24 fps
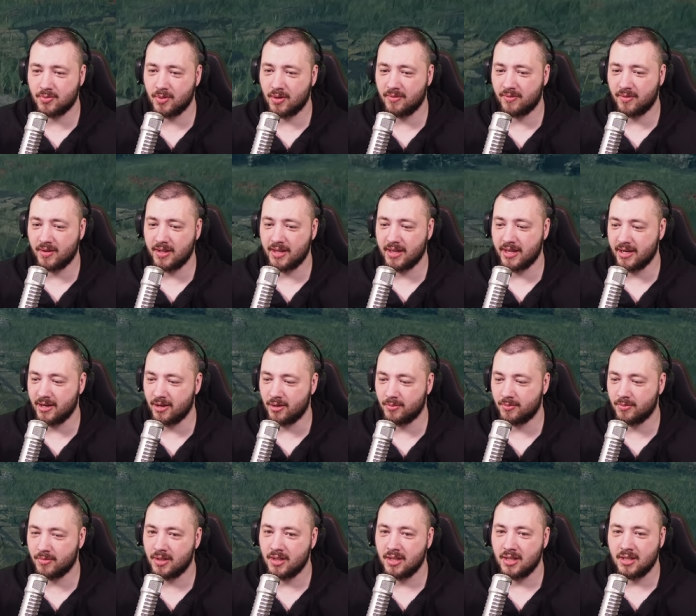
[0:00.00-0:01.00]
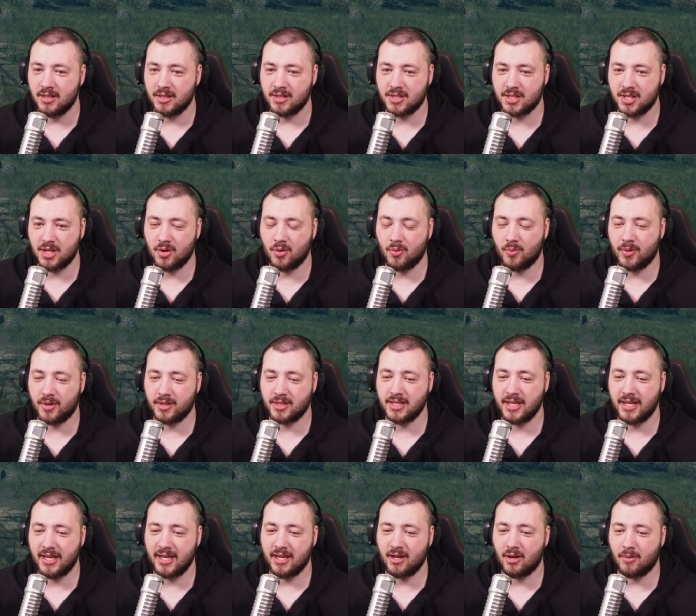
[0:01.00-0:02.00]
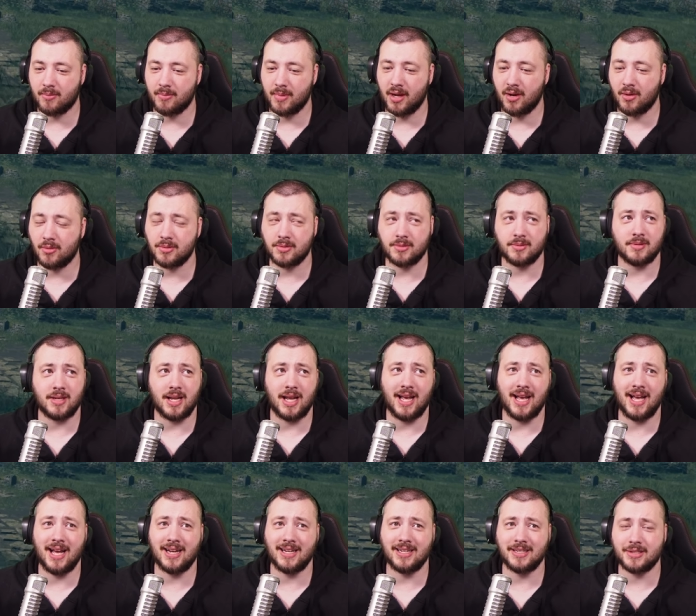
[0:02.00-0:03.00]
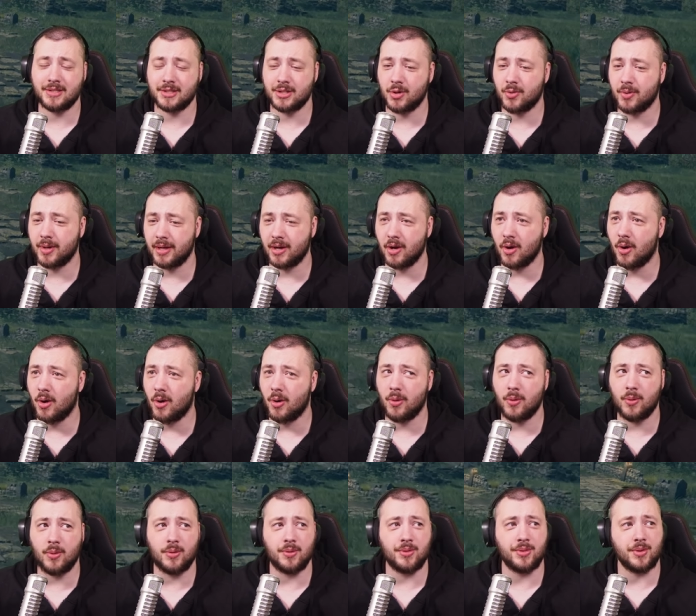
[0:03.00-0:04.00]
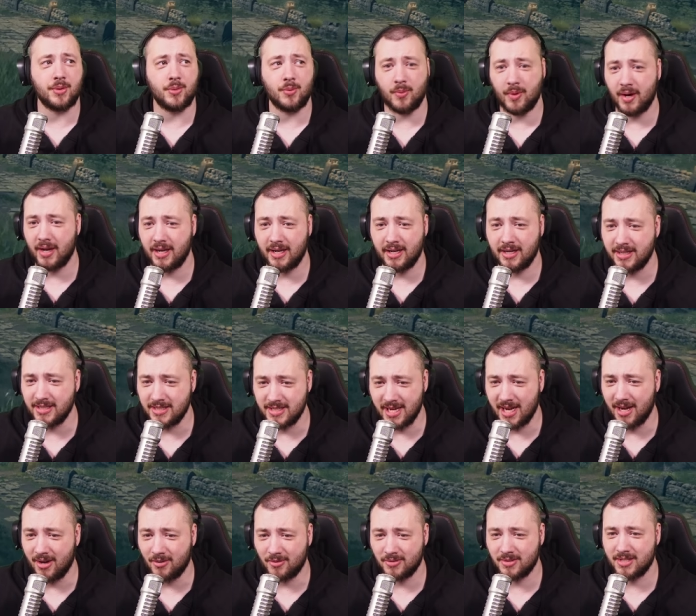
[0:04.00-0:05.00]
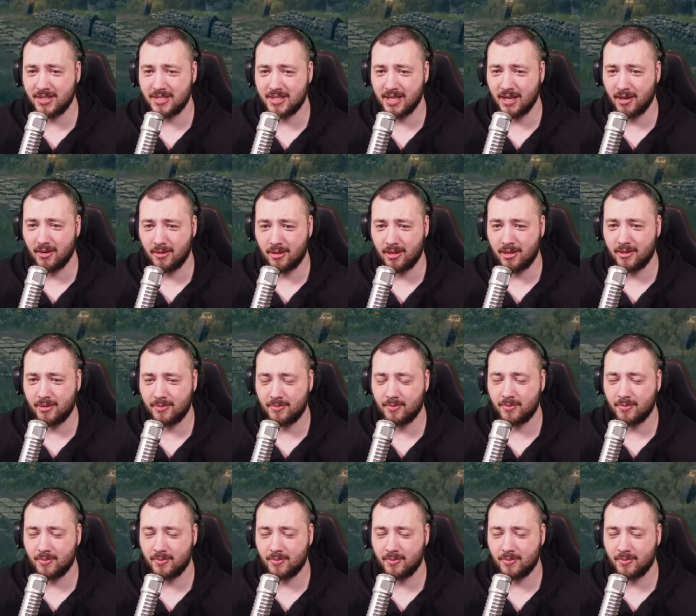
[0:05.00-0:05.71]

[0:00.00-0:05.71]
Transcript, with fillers: roughly there. So we're taking our mount, and it's going all the way down south.